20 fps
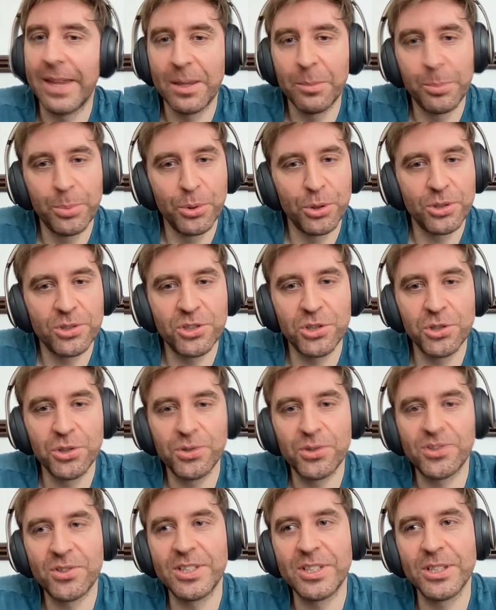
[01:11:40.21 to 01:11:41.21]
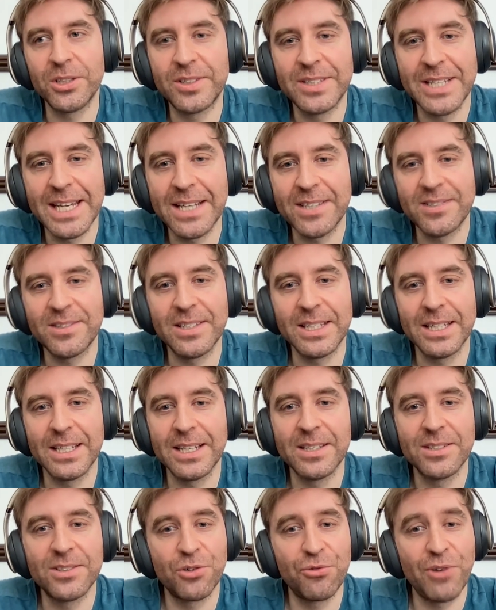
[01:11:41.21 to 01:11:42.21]
And then book two, Still
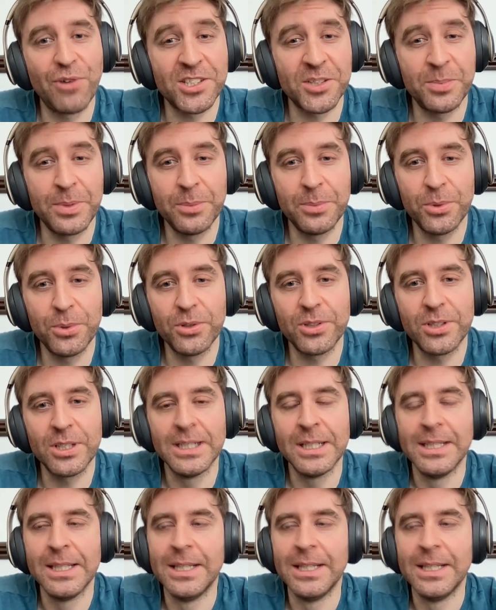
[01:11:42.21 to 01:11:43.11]
Tasty, is a recipe book.